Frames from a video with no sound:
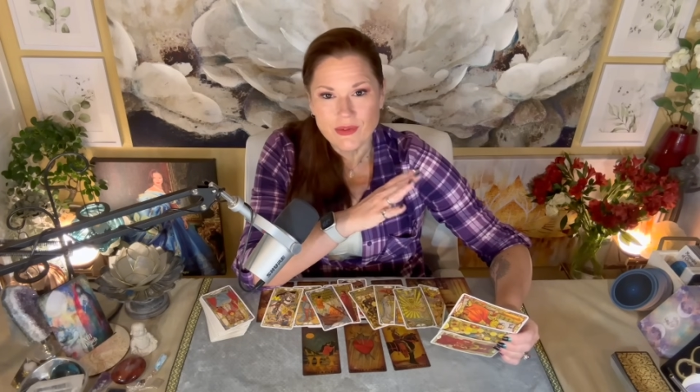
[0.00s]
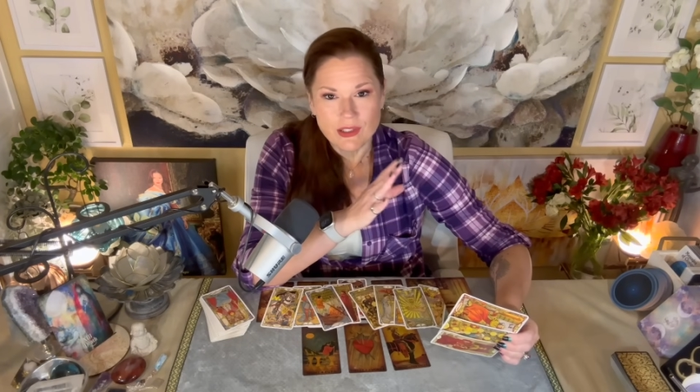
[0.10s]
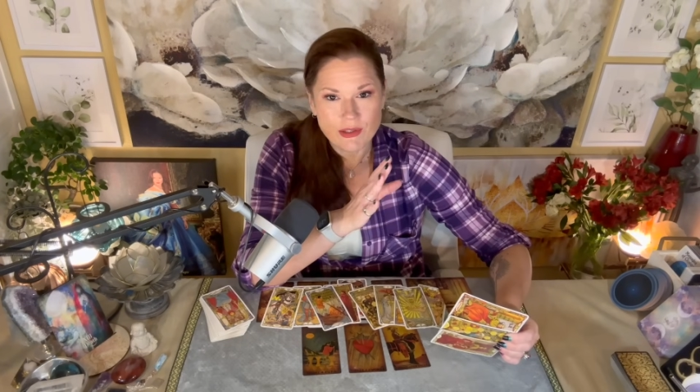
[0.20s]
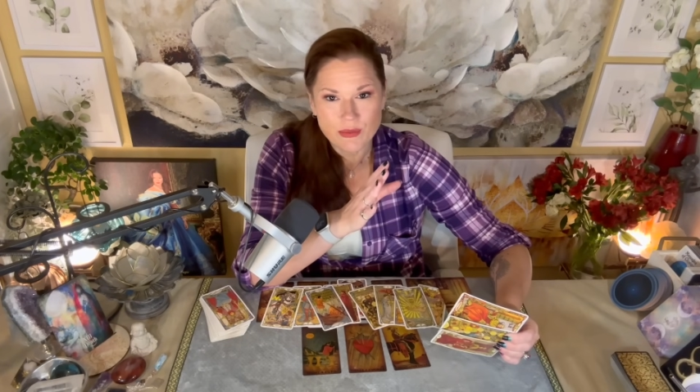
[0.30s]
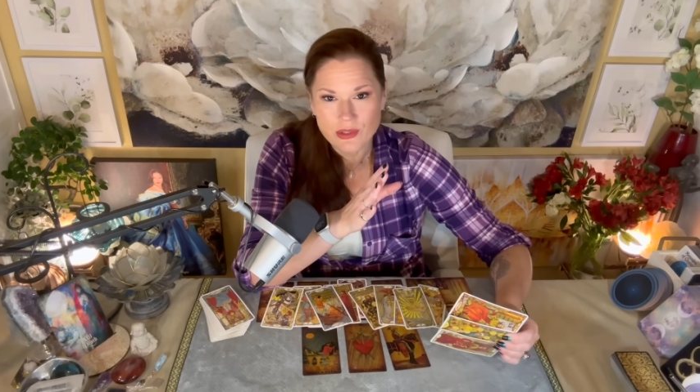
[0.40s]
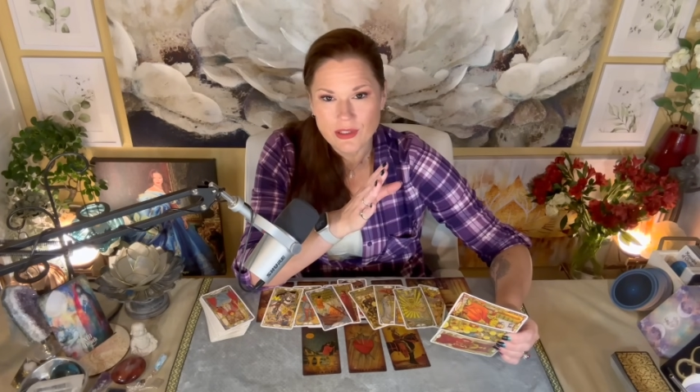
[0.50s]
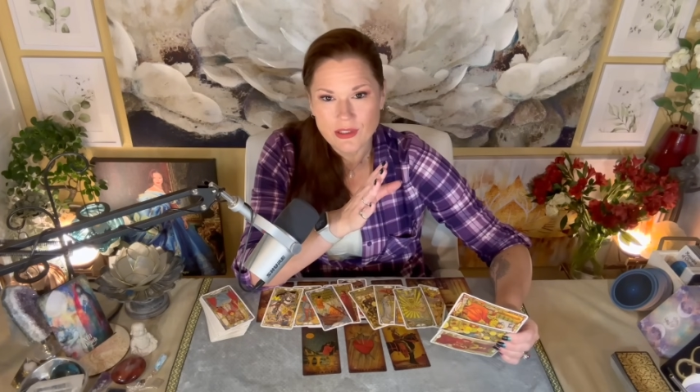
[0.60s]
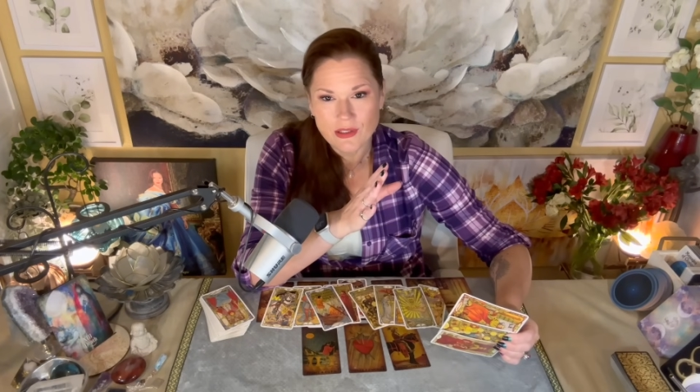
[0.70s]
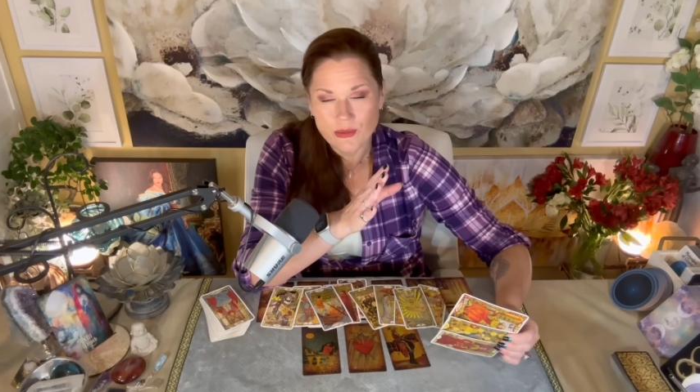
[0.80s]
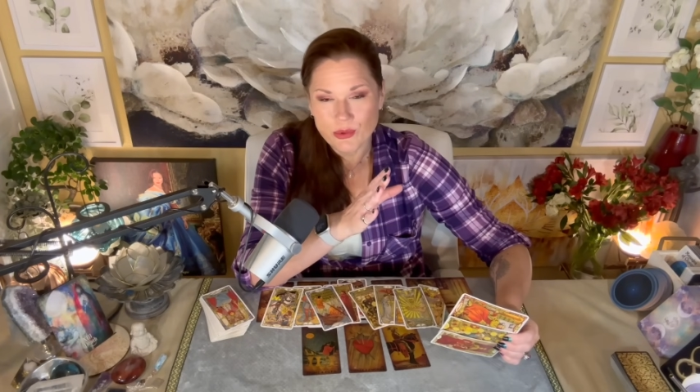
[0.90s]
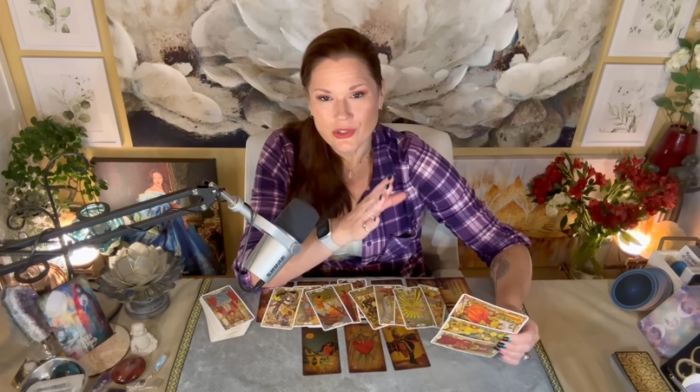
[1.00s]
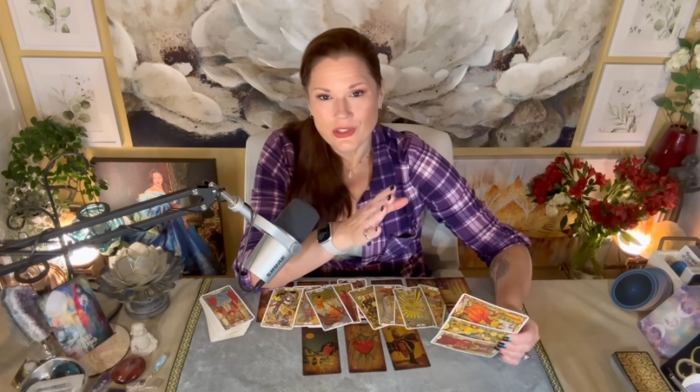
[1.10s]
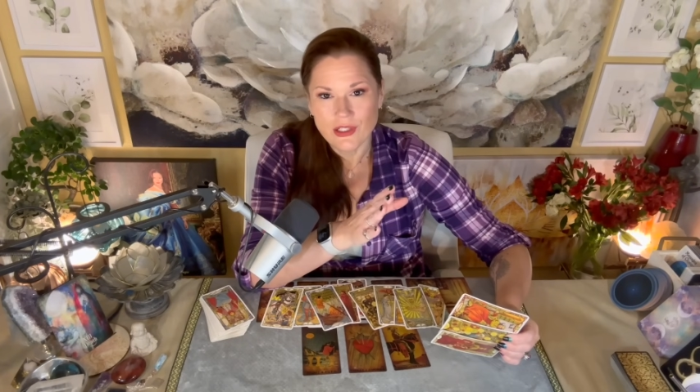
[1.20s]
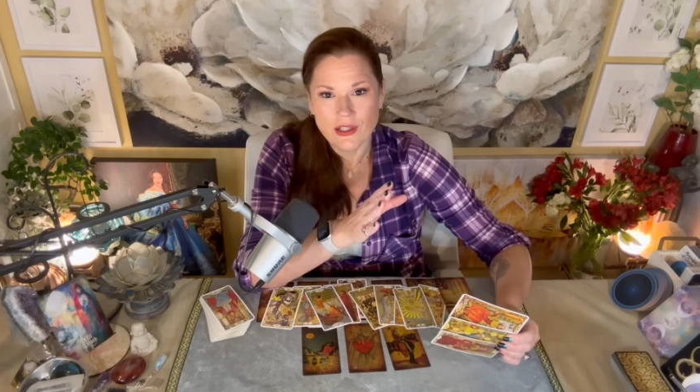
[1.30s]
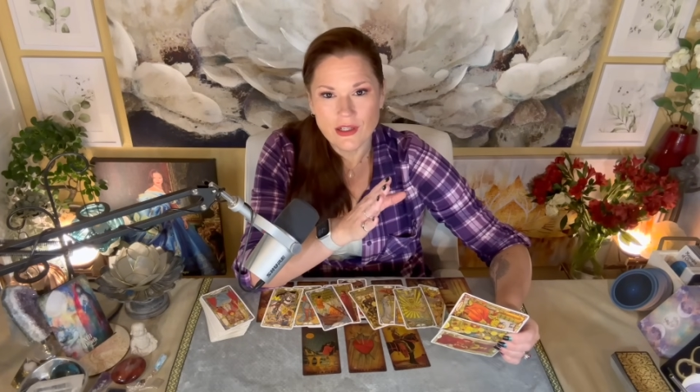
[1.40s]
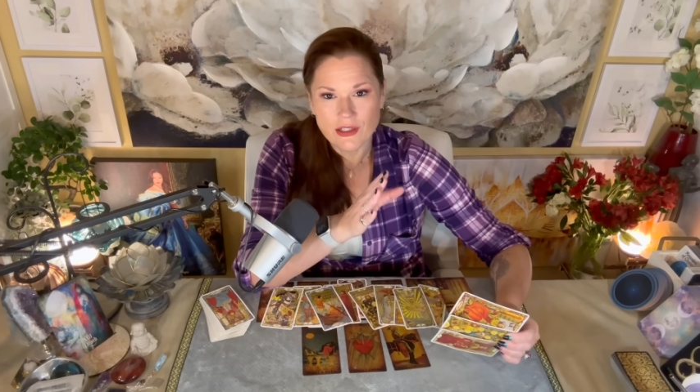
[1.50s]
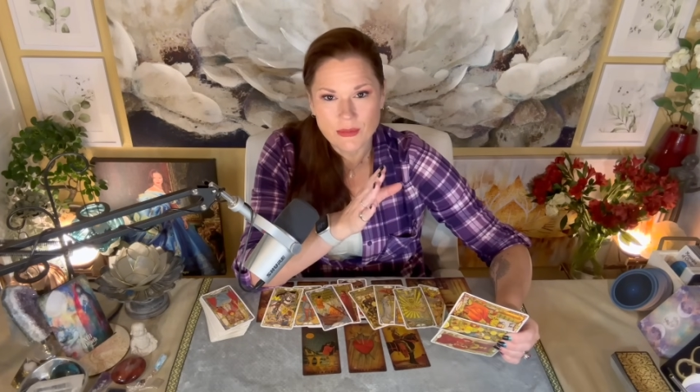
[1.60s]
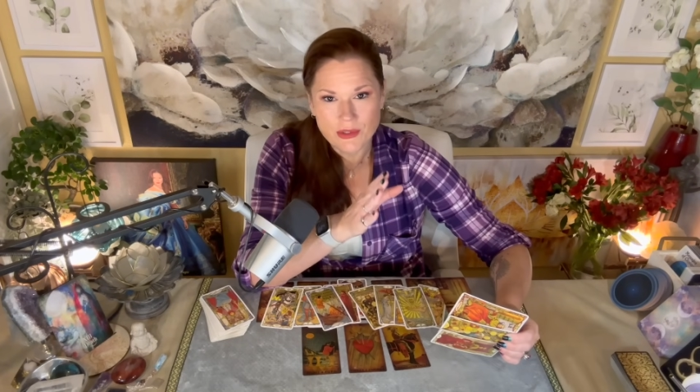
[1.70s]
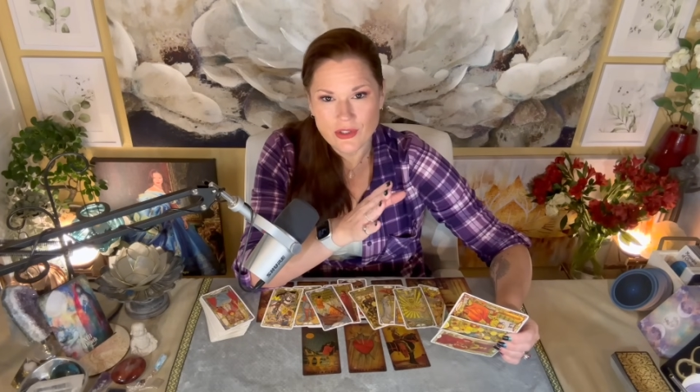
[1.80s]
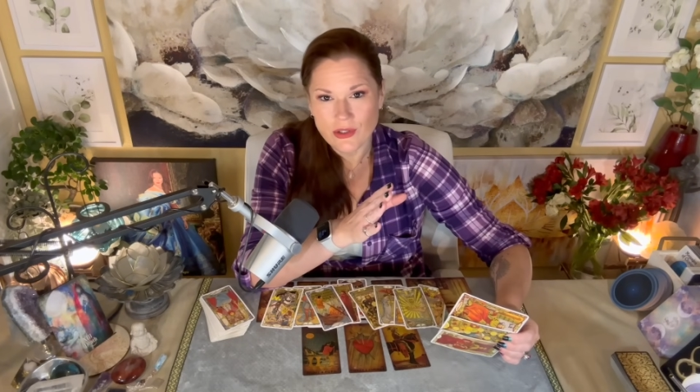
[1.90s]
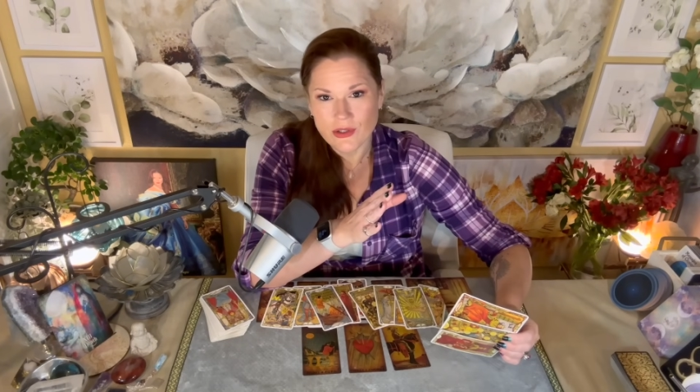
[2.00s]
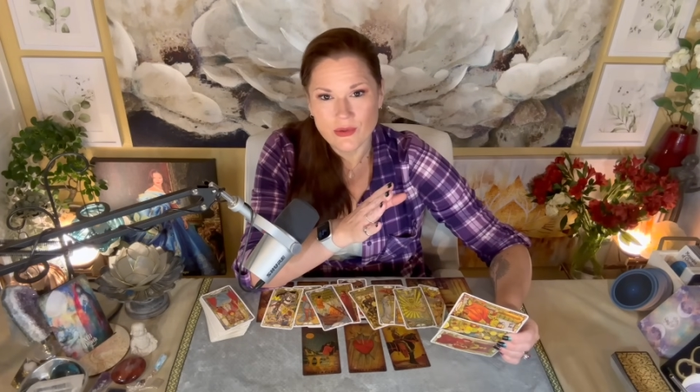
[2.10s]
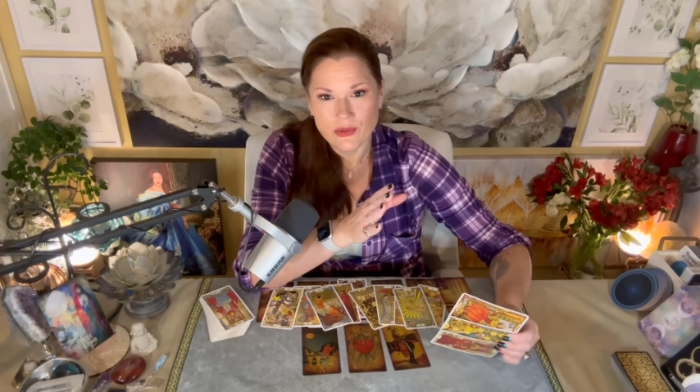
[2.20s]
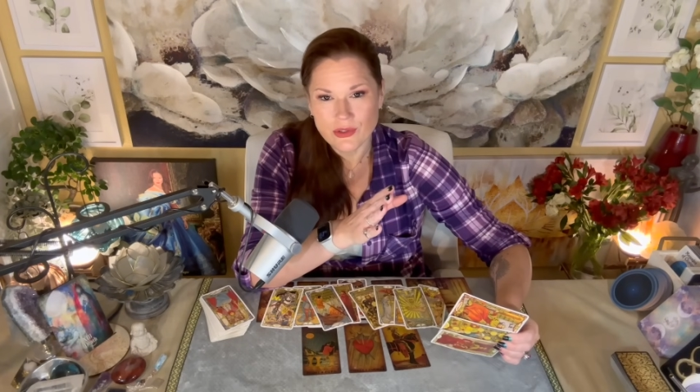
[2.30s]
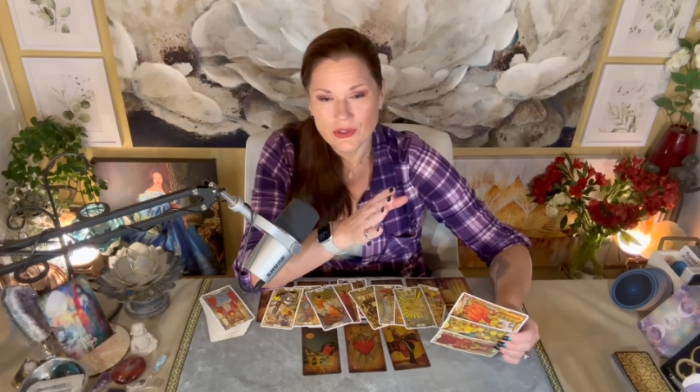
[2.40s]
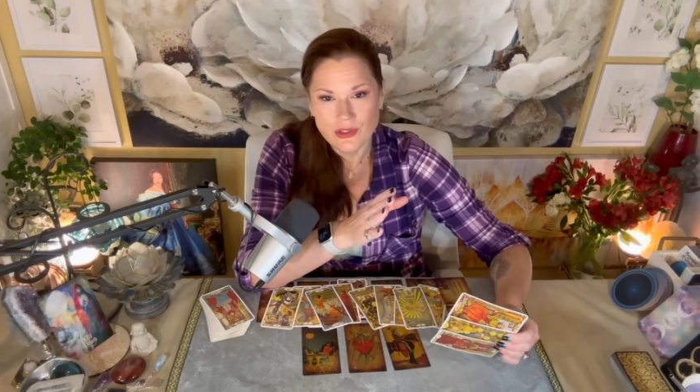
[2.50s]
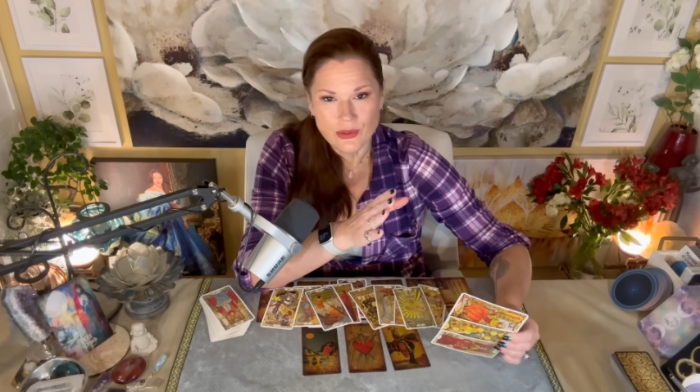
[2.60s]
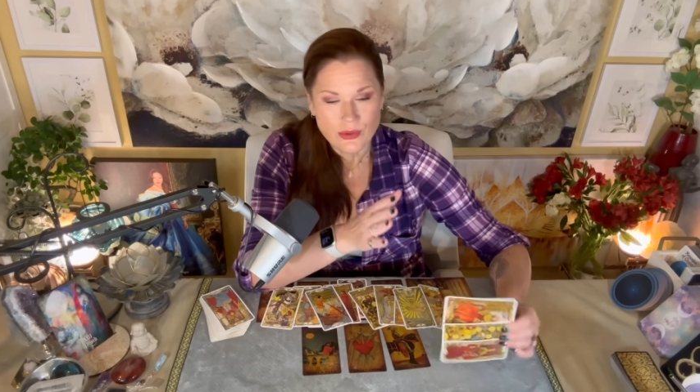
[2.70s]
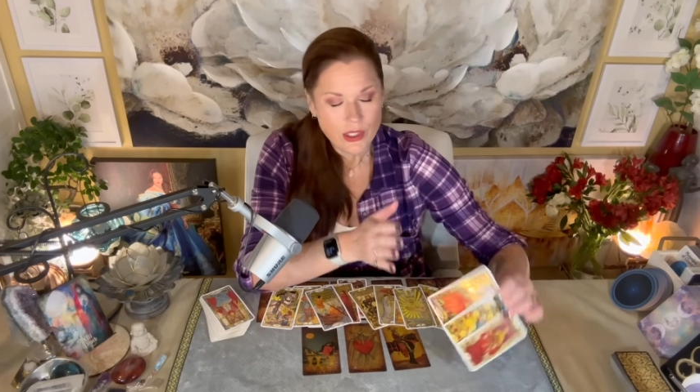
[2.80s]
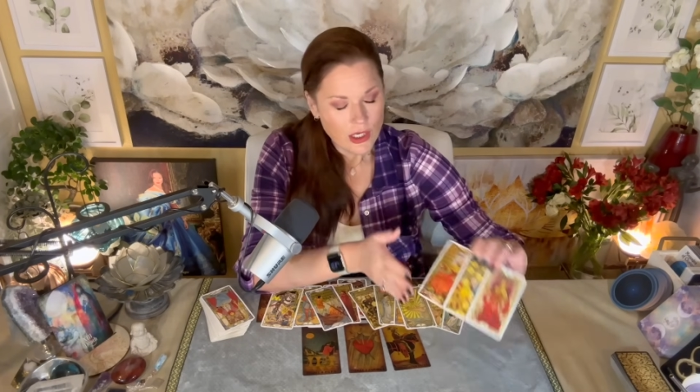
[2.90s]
and I completely appreciate that, and I'm on target with it too.